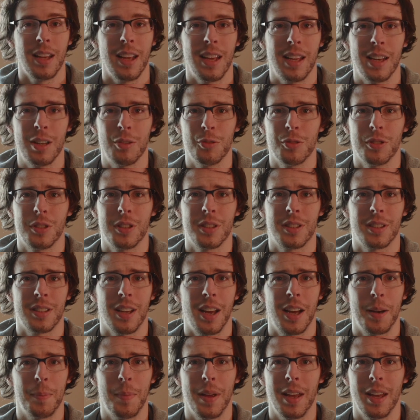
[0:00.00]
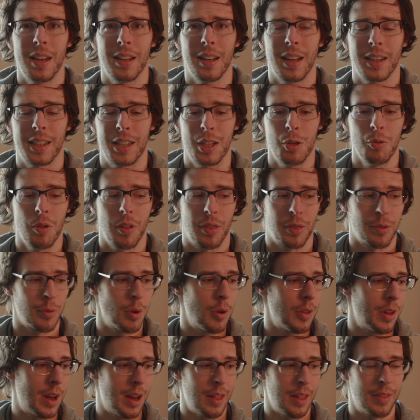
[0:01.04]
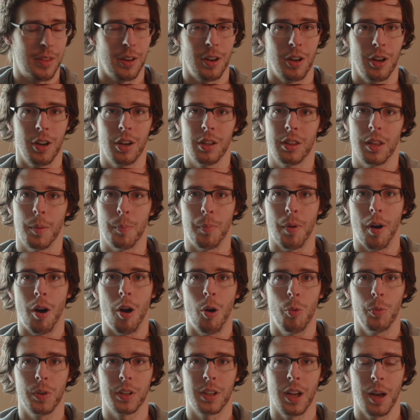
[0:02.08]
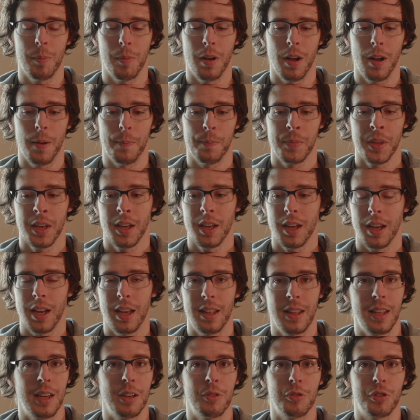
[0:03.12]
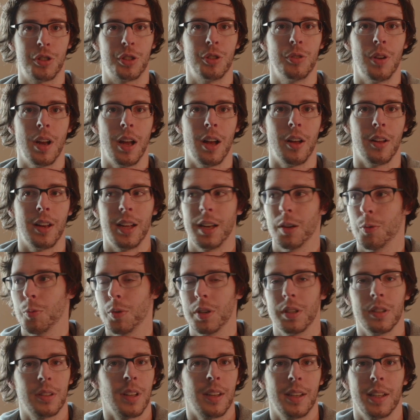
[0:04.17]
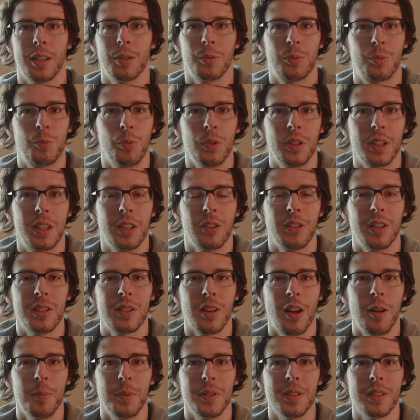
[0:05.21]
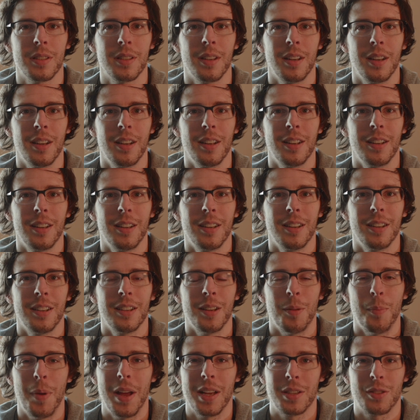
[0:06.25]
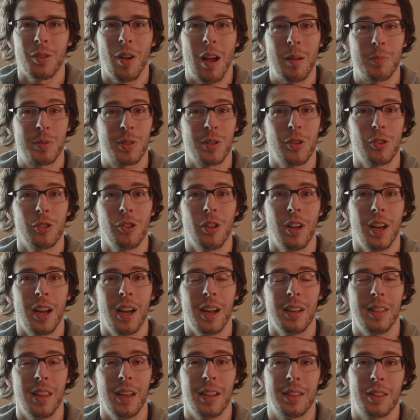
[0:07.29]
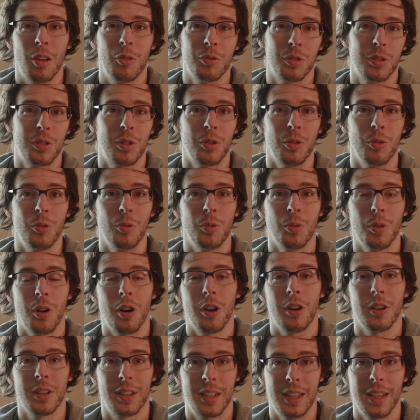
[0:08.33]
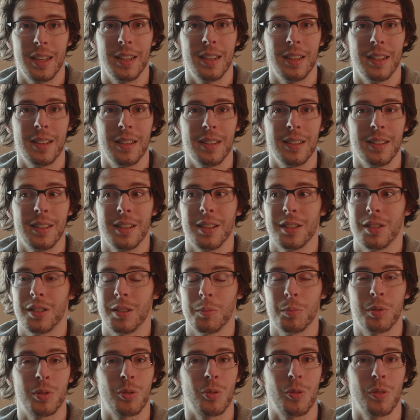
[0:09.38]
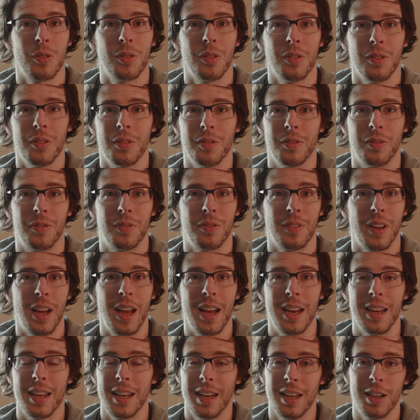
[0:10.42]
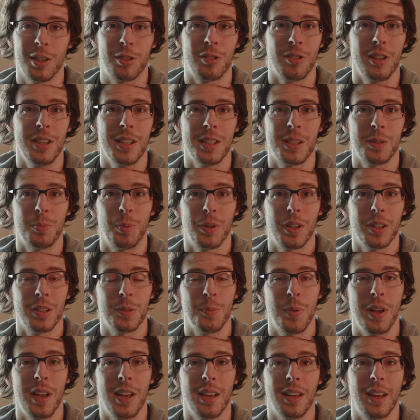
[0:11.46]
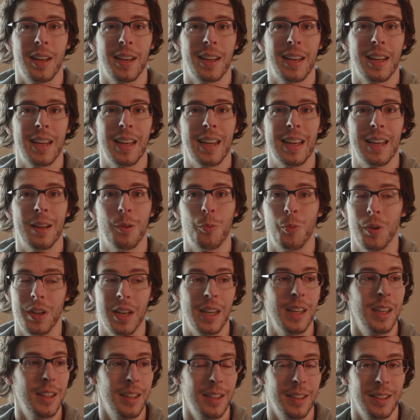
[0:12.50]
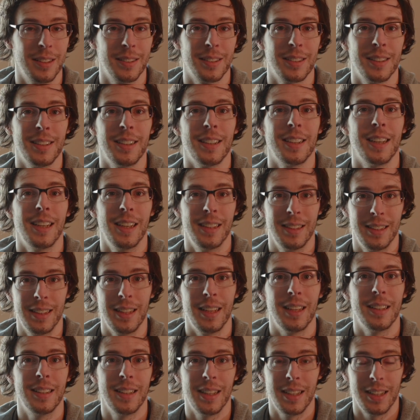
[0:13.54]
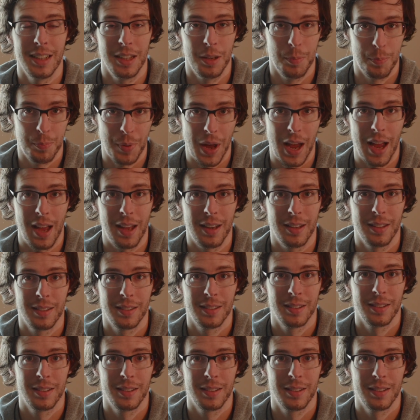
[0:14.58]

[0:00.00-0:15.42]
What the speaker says: and it was just like, man, like you would throw it out there, the ball would come up, and then it would shoot out, and it wouldn't kill any zombies. Man, so I'm so glad that those two are getting some sort of, hey, increase, because man, like we needed it. It needed it bad.